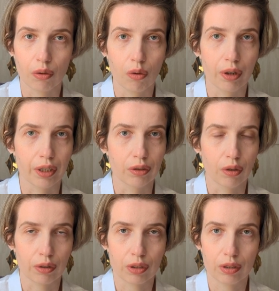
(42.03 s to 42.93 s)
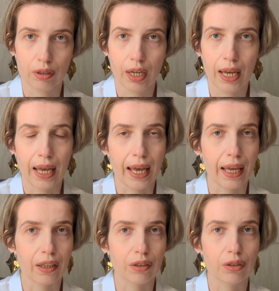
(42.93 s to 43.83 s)
or a doctor
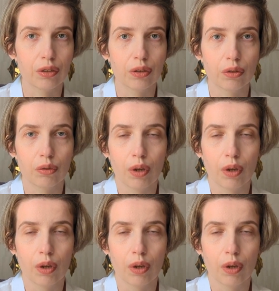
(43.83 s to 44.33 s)
and you